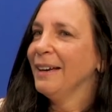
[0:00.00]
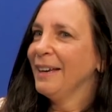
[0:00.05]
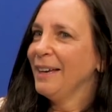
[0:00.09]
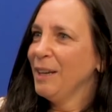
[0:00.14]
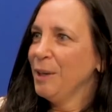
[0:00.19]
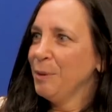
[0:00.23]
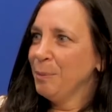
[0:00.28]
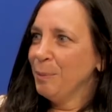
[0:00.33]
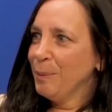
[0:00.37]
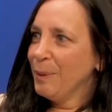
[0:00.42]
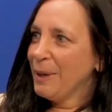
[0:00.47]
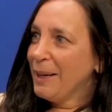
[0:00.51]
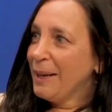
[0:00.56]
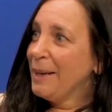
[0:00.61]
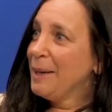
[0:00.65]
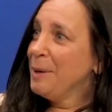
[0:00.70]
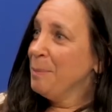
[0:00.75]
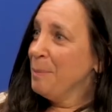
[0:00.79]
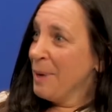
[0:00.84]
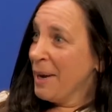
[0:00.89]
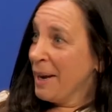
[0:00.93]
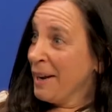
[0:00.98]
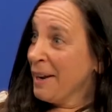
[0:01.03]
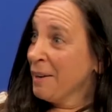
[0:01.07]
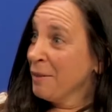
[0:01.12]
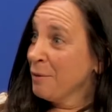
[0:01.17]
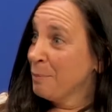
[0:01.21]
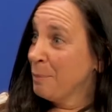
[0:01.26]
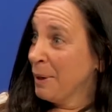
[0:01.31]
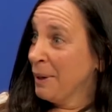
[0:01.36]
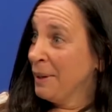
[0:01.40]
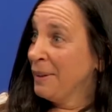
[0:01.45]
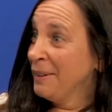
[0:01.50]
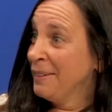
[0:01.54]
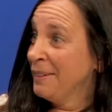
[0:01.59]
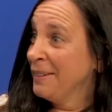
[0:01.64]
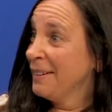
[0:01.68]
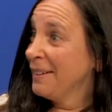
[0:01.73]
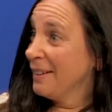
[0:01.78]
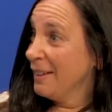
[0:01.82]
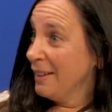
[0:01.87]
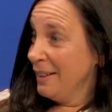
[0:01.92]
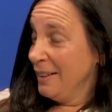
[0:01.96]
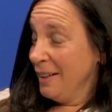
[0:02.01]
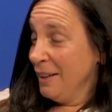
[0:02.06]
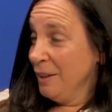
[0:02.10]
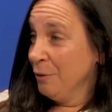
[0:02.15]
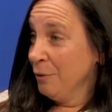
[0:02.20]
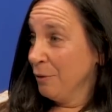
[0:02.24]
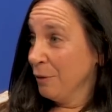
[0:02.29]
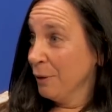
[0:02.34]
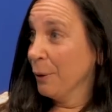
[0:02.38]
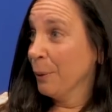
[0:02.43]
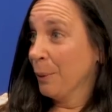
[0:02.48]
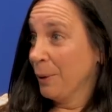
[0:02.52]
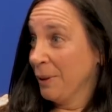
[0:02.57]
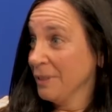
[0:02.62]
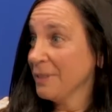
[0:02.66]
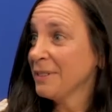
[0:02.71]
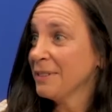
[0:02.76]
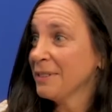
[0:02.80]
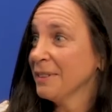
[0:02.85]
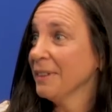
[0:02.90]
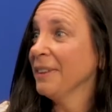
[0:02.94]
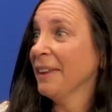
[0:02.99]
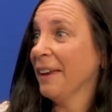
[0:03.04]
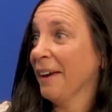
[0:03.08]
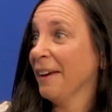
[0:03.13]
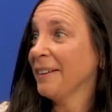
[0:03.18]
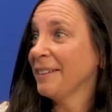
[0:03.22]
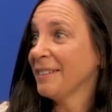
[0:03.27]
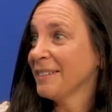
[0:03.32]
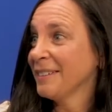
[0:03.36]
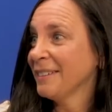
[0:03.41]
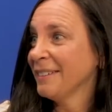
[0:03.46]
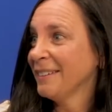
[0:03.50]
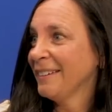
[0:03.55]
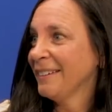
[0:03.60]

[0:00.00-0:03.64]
it, it may have been an influence to that.